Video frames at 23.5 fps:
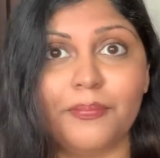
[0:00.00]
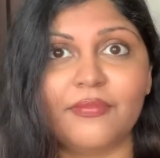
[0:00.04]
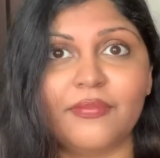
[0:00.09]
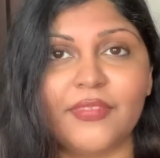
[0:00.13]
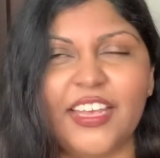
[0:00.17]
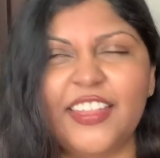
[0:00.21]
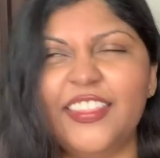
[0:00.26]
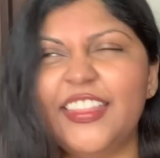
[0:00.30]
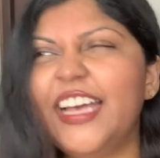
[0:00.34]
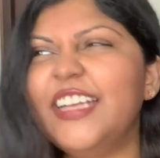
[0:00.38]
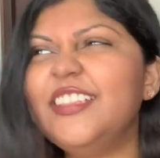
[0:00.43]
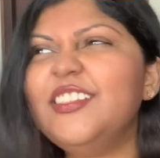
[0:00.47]

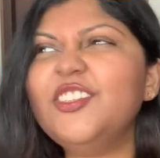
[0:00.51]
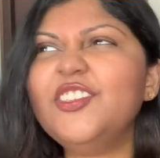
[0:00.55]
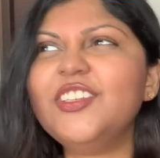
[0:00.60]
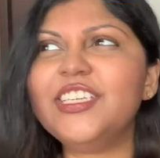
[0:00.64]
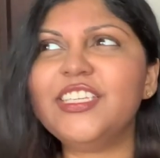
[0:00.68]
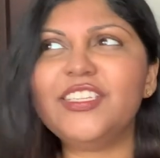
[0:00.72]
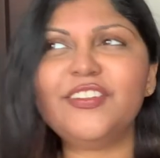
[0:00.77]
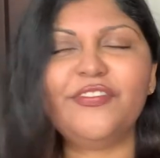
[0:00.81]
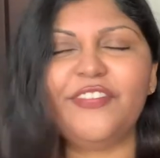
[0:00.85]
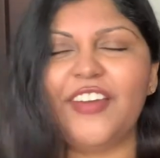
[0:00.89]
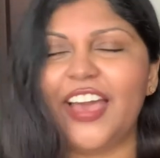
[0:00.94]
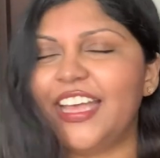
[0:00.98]
And that's
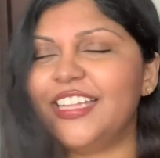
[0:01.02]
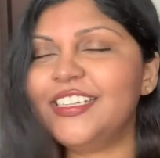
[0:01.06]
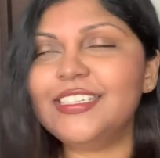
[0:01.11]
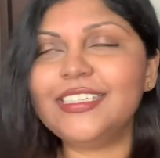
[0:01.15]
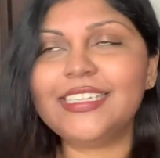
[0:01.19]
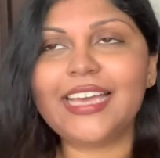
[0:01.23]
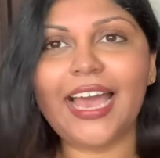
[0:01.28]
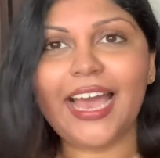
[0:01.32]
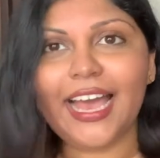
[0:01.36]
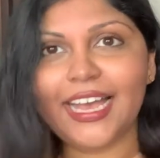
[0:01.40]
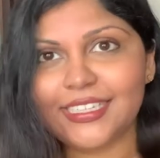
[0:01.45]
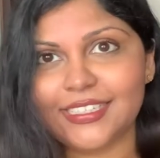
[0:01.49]
just
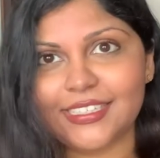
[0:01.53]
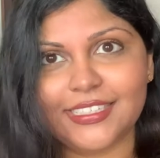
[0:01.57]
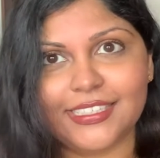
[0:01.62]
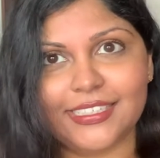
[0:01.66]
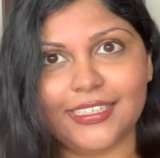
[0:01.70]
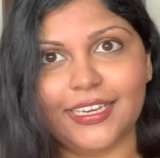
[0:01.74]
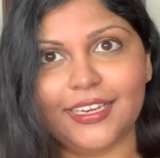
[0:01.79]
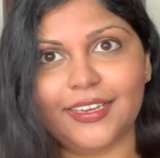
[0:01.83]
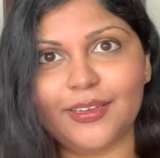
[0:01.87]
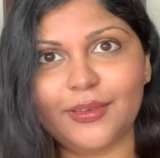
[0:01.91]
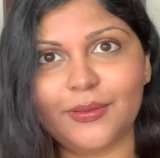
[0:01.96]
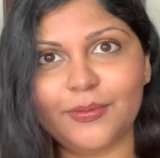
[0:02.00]

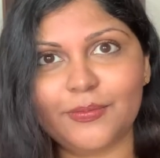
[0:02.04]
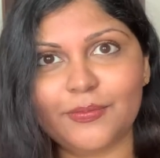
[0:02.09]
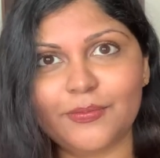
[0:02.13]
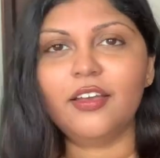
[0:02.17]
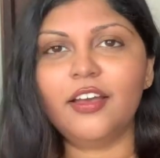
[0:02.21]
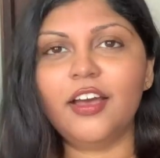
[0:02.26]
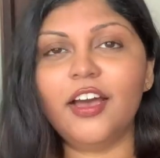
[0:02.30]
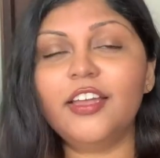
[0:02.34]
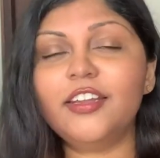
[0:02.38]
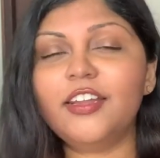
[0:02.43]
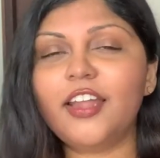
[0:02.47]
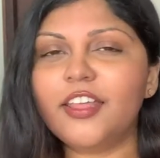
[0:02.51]
fantastic.
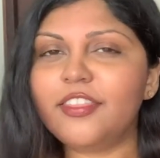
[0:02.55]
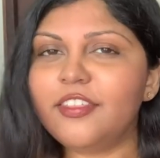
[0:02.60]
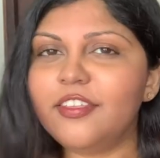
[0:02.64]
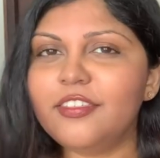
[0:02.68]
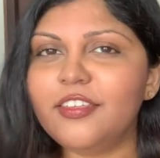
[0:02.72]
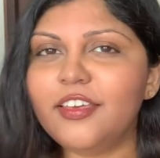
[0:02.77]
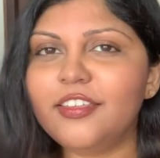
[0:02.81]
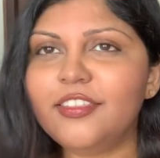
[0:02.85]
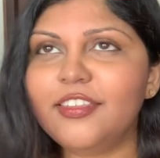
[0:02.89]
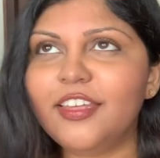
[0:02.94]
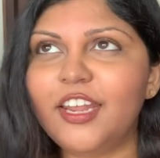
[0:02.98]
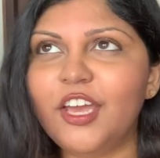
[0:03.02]
Another
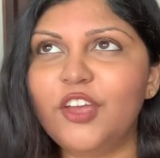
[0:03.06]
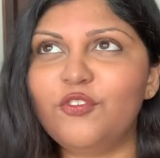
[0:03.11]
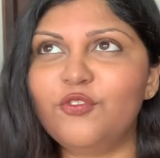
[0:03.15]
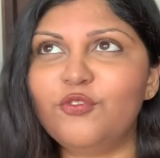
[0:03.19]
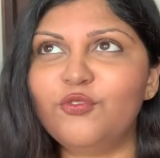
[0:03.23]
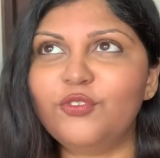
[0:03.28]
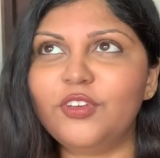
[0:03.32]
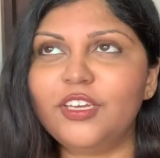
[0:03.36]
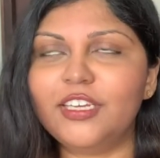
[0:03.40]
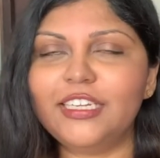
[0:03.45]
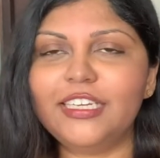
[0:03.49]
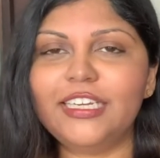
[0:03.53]
thing that I
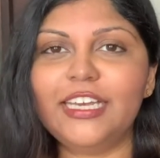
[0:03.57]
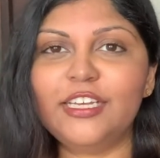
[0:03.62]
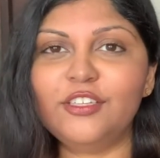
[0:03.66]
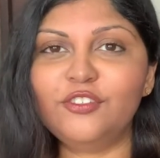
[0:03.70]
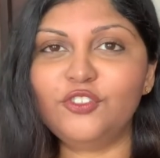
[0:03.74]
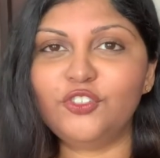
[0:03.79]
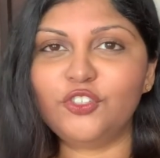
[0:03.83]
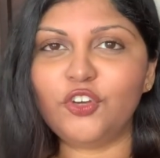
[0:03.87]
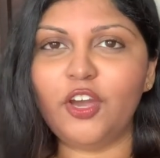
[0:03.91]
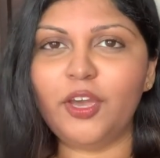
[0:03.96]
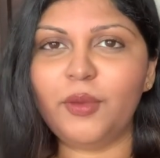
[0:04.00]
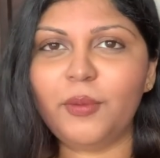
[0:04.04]
really
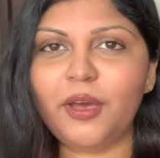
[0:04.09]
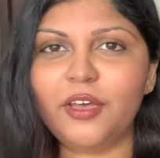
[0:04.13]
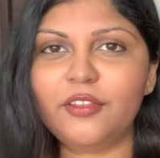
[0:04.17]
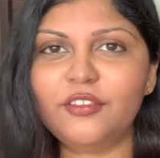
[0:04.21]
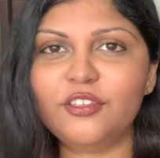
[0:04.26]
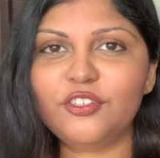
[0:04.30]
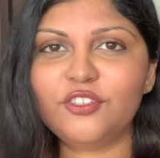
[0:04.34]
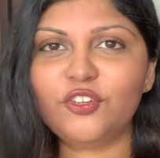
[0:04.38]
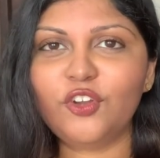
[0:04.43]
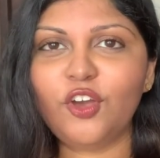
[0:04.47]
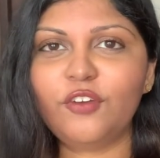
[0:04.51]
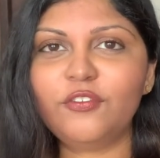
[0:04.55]
enjoy about
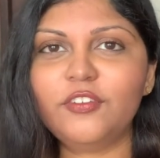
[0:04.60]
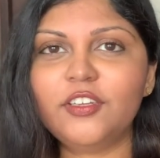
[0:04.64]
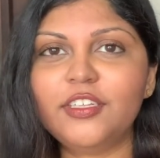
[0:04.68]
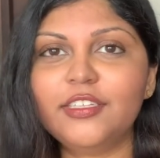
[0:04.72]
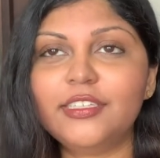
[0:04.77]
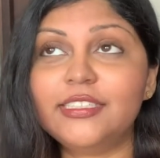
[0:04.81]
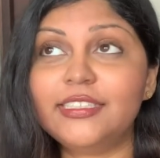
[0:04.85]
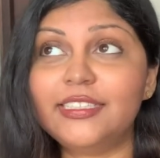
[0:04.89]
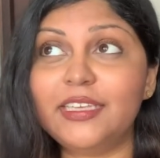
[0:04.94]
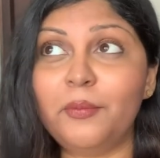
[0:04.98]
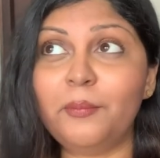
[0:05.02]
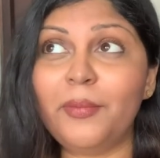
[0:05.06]
this novel
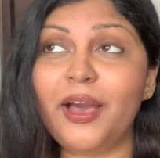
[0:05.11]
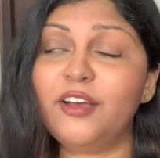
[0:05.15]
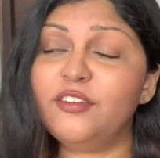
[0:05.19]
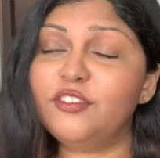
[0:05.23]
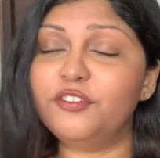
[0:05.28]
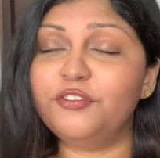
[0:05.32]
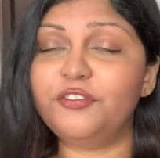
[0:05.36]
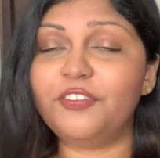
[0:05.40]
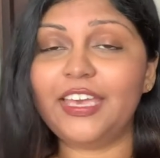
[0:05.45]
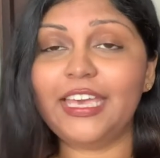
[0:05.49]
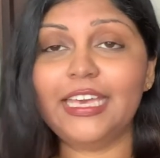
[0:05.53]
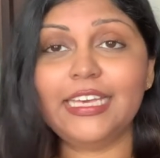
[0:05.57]
is the amount
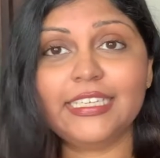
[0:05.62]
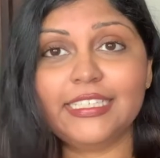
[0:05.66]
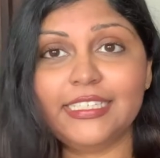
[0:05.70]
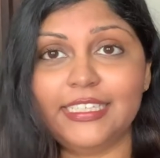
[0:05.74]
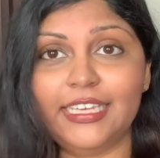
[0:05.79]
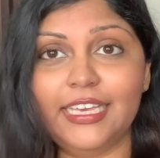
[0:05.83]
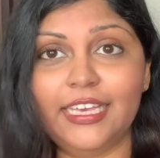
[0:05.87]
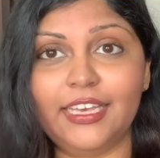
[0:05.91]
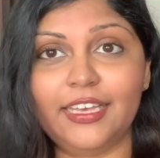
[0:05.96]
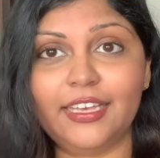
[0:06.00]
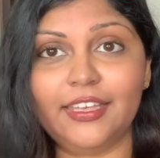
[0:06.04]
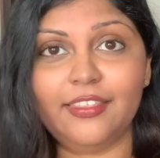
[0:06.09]
of
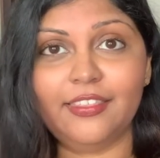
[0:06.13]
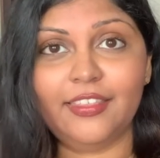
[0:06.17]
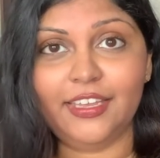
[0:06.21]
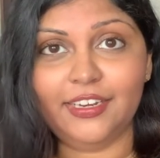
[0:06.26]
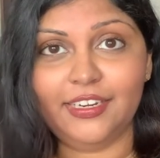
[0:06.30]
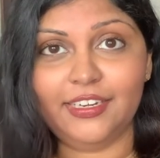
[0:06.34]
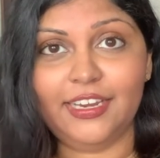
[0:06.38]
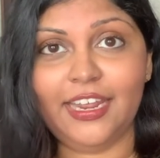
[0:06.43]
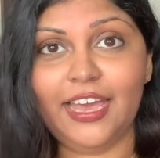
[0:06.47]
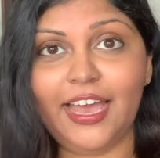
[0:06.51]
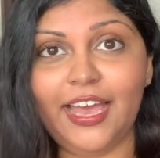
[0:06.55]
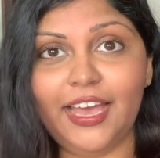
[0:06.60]
kissing that
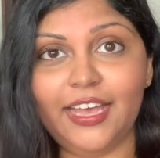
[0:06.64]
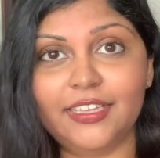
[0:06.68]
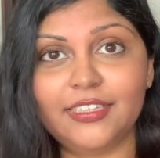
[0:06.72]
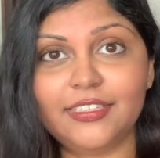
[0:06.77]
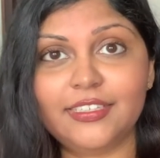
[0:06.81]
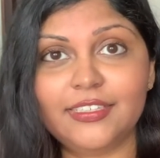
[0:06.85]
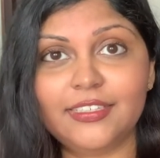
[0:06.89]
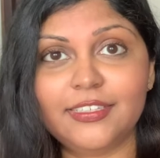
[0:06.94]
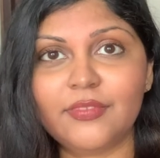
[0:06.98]
it has.